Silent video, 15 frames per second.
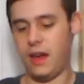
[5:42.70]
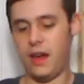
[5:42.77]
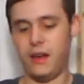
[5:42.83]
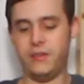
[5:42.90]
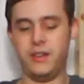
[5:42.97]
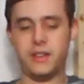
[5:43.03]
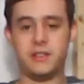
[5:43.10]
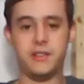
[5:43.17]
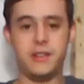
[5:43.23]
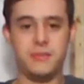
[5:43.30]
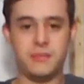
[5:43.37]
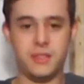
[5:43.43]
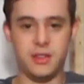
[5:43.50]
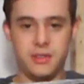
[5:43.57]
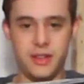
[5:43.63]
Victory.
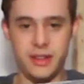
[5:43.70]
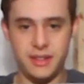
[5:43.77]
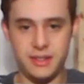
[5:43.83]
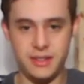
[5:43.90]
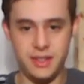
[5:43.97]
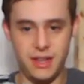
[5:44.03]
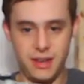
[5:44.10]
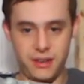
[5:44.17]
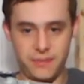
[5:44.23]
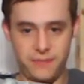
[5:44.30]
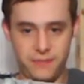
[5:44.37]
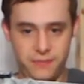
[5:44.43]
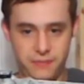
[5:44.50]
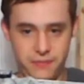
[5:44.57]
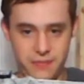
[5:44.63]
So there's the
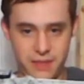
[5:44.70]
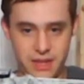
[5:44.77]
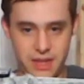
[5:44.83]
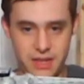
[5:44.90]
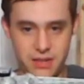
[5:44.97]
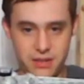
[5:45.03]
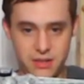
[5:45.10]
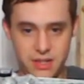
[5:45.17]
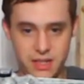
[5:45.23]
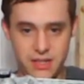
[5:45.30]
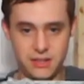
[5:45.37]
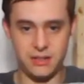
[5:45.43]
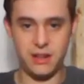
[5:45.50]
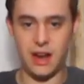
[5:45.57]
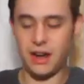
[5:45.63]

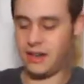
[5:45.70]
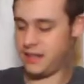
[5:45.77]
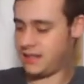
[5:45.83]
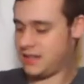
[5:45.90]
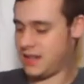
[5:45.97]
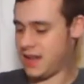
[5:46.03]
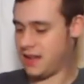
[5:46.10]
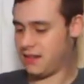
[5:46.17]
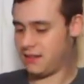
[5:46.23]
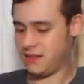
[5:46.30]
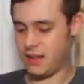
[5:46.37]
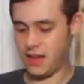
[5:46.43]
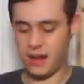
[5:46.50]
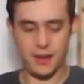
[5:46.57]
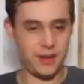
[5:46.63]
interdictor on its stand,
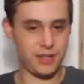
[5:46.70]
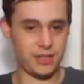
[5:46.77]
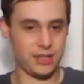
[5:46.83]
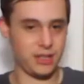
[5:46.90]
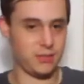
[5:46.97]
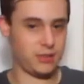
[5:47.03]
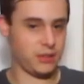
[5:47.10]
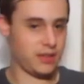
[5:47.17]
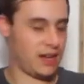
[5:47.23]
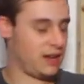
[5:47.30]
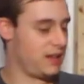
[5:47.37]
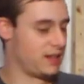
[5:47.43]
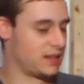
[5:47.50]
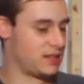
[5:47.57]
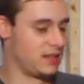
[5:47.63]
and I'm actually going to put that
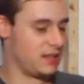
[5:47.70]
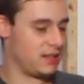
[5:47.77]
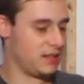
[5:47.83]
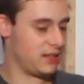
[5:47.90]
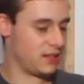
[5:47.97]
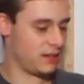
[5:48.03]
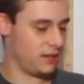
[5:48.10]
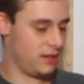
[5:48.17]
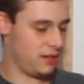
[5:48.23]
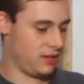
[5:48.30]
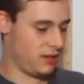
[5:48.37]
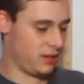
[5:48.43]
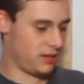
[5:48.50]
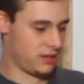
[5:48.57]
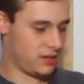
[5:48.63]
next to the
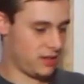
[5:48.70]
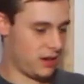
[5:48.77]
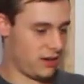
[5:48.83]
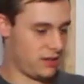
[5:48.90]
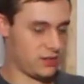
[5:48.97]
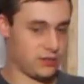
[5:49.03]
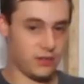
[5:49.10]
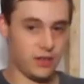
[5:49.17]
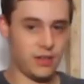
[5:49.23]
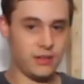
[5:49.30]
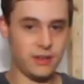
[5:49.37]
Star Destroyer.